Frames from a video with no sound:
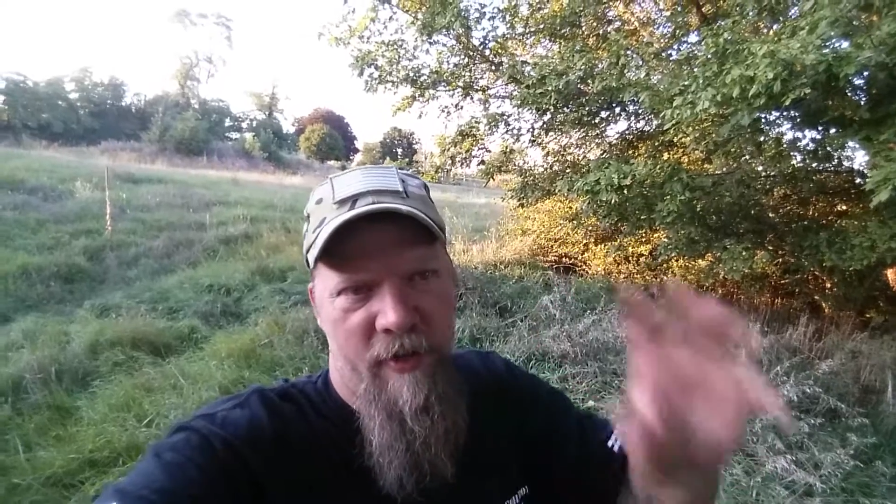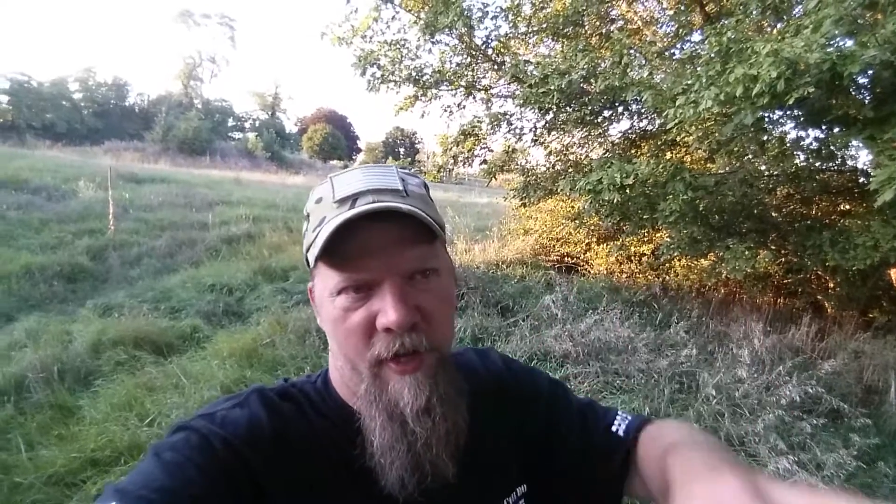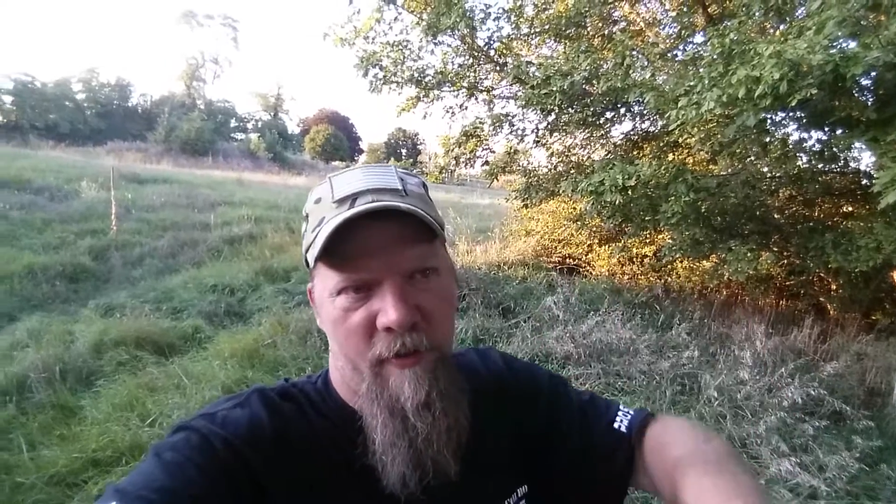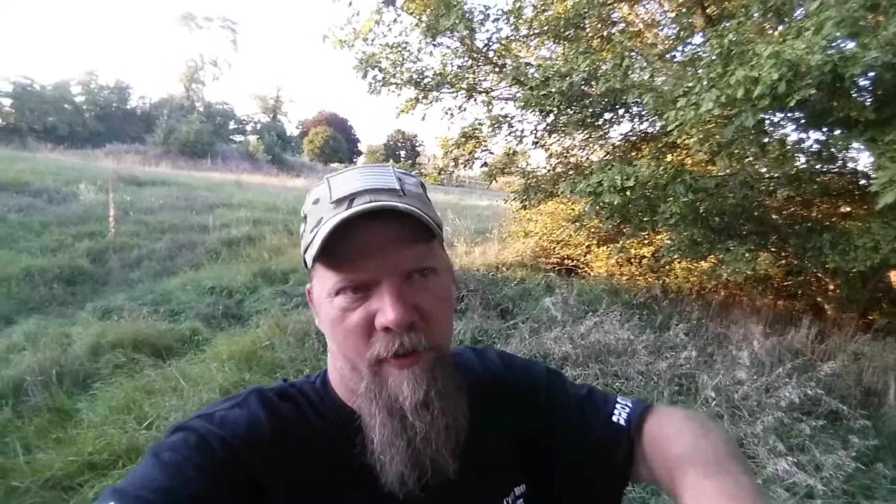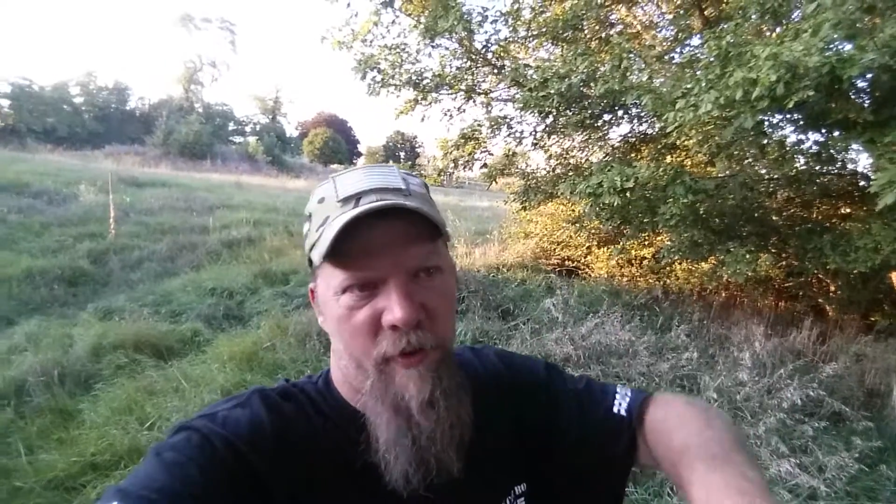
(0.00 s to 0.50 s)

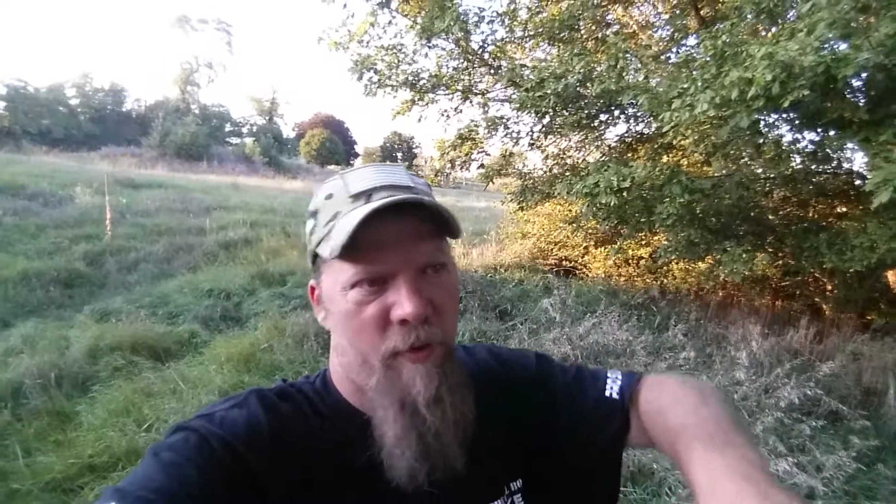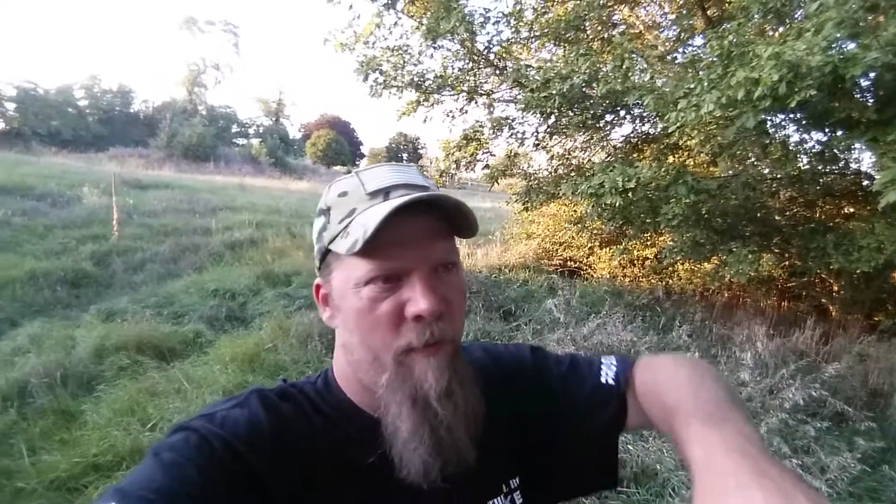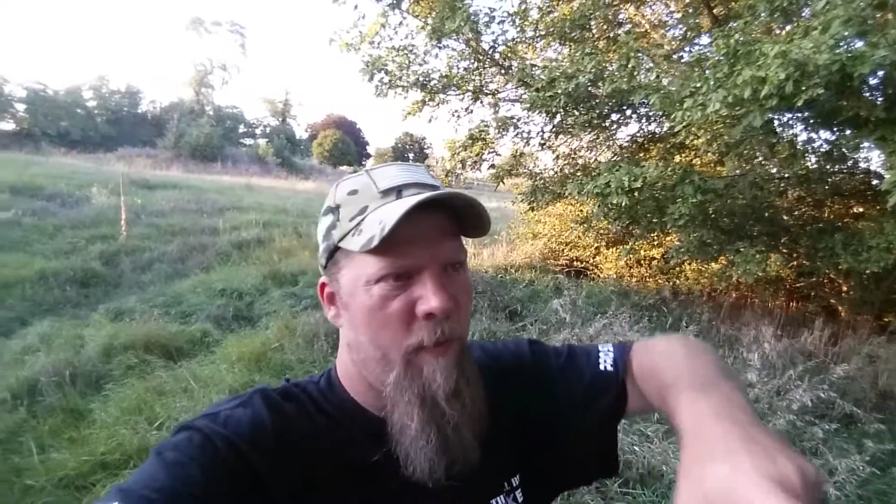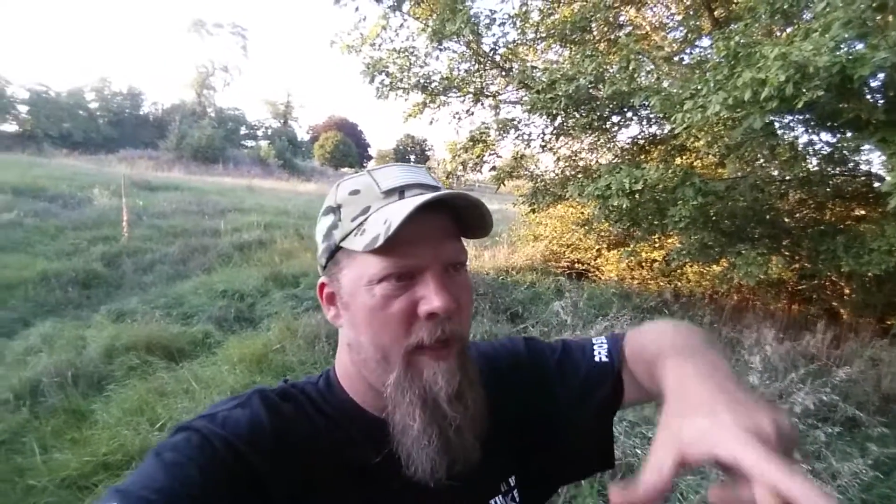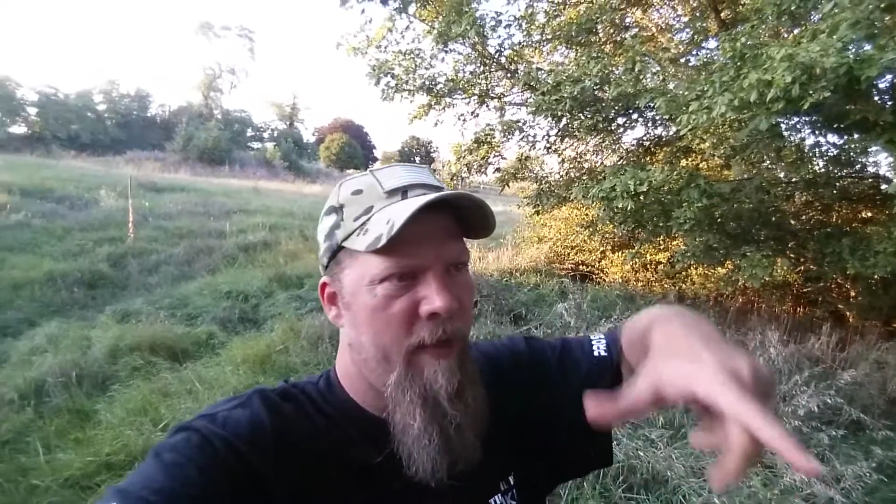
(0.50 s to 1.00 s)
southern
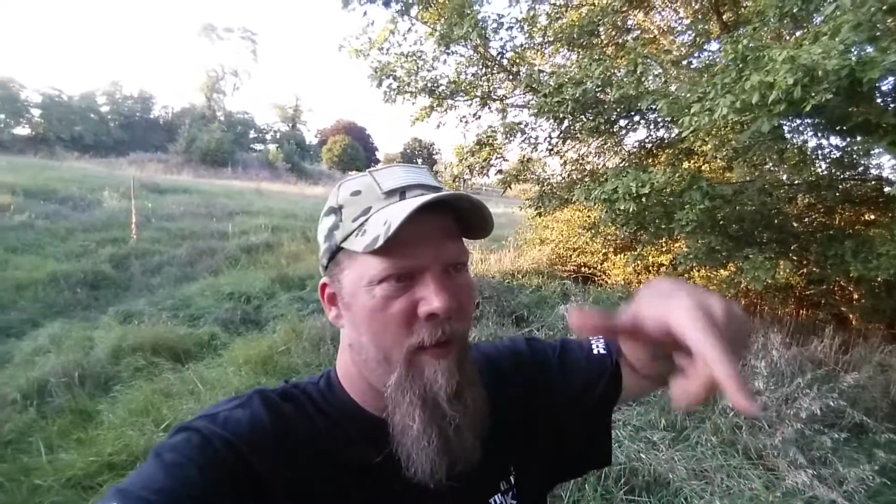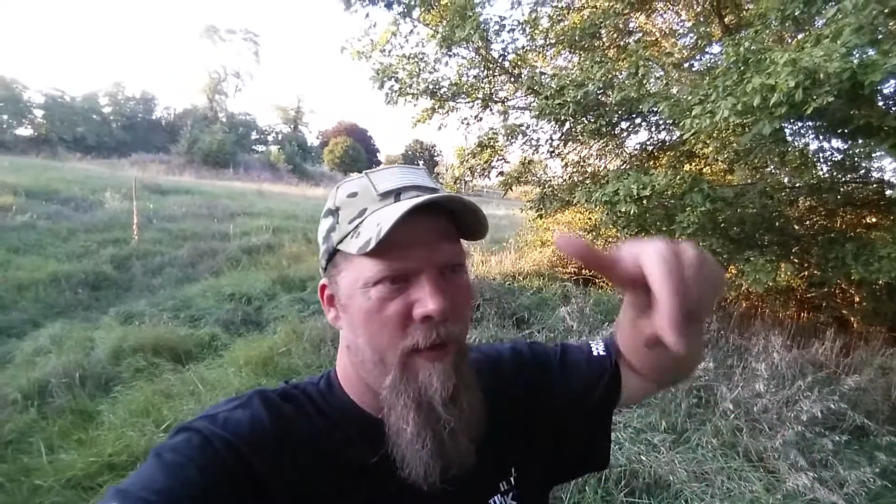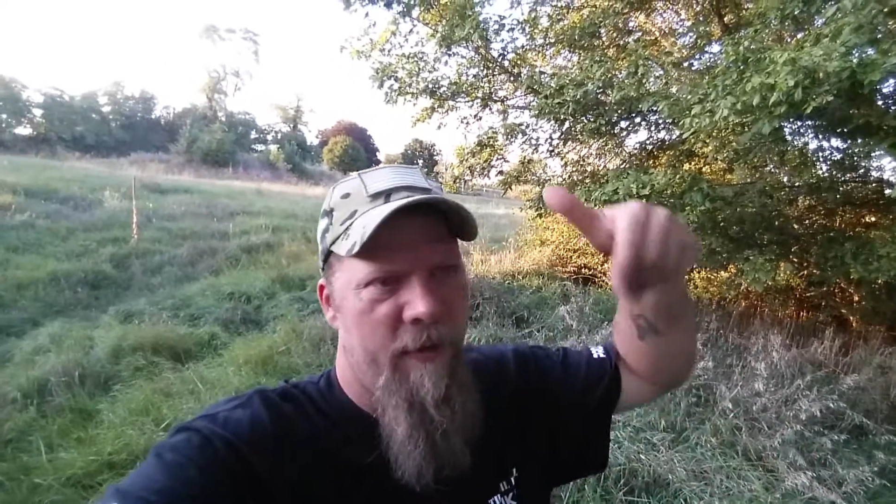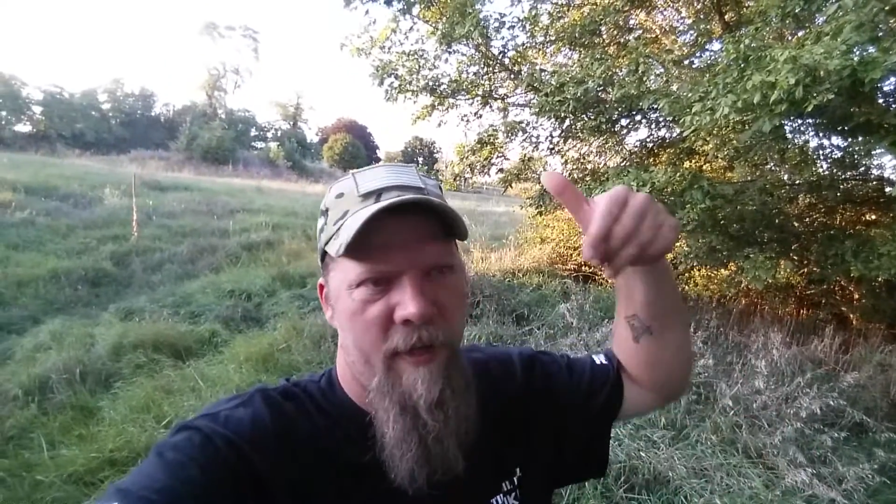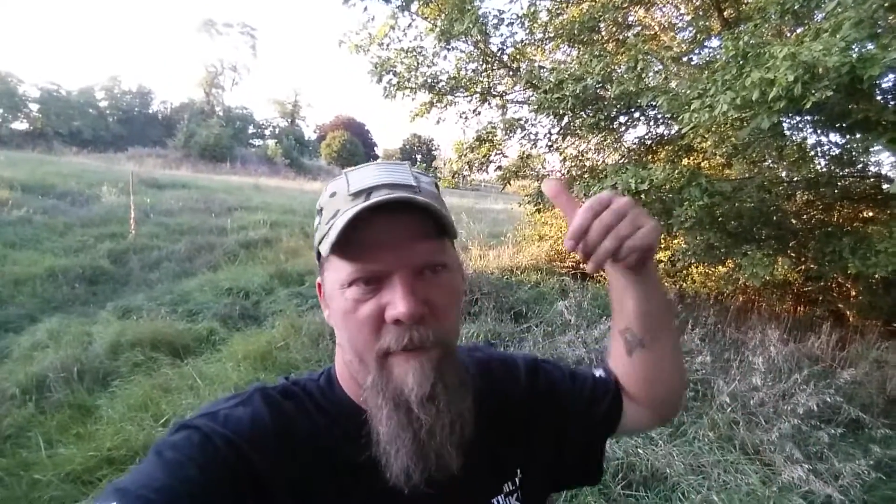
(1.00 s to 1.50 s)
troop went north,